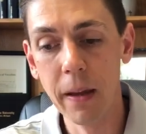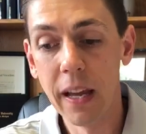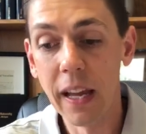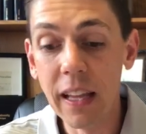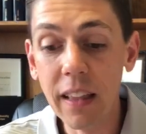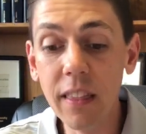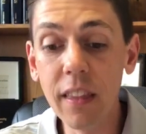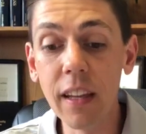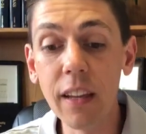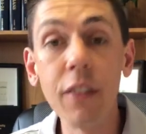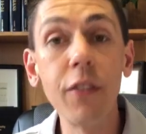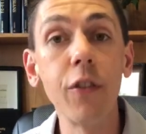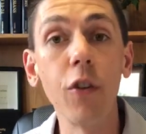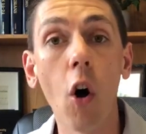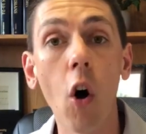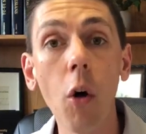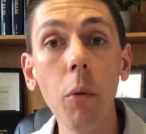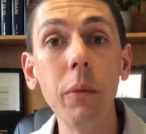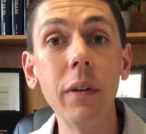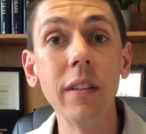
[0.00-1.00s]
In this
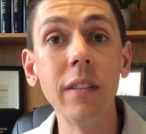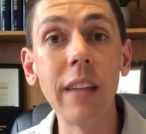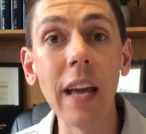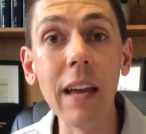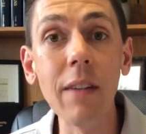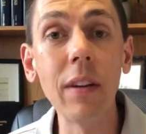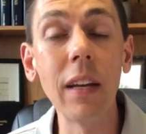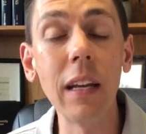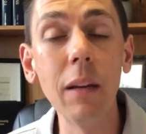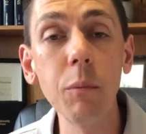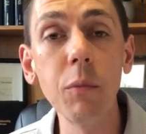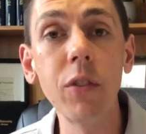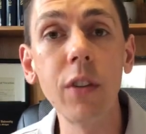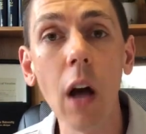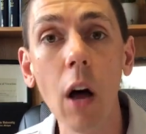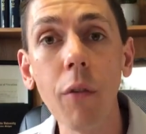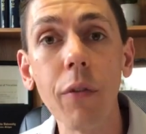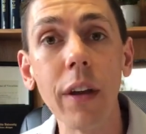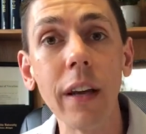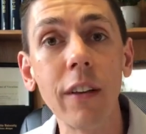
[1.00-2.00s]
psalm, David
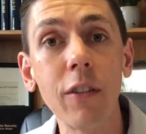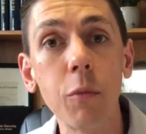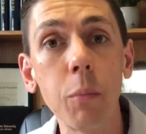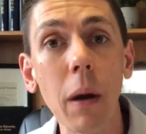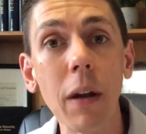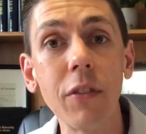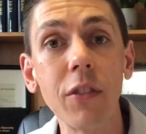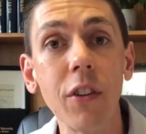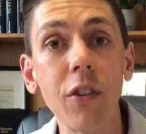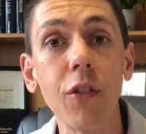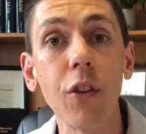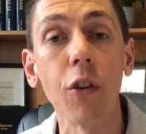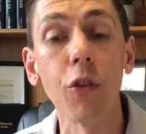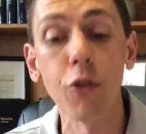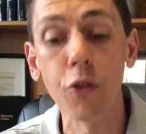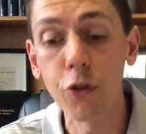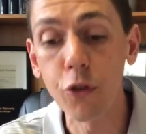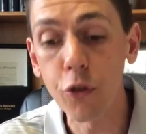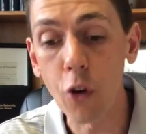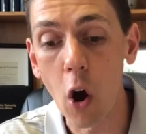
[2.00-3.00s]
himself expresses
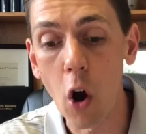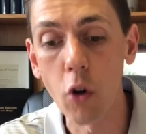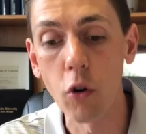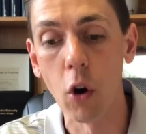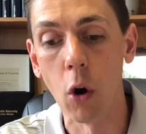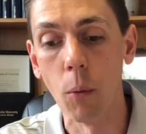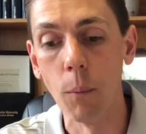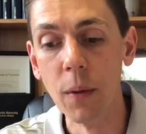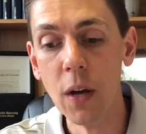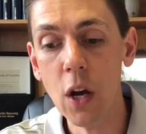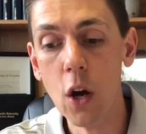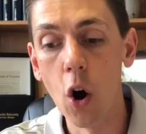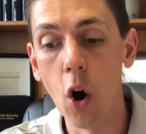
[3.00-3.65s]
sorrow